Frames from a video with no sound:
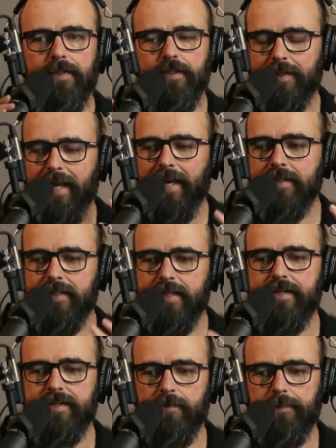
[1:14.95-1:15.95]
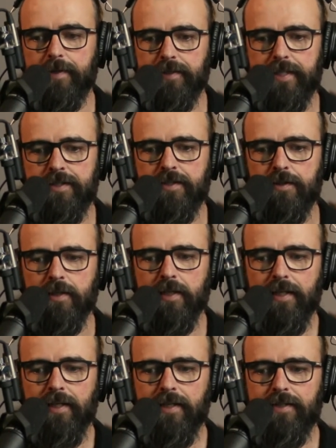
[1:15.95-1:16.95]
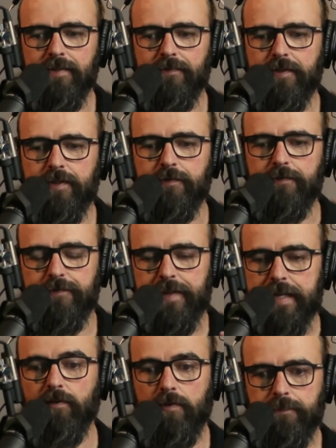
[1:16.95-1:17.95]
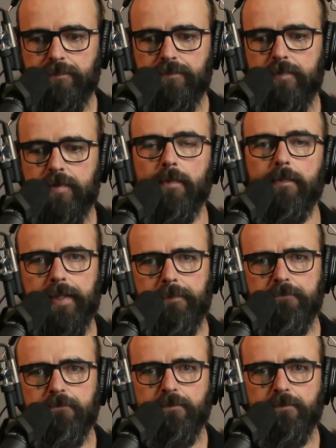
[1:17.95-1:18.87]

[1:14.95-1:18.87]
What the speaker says: You can't teach the ability to feel something,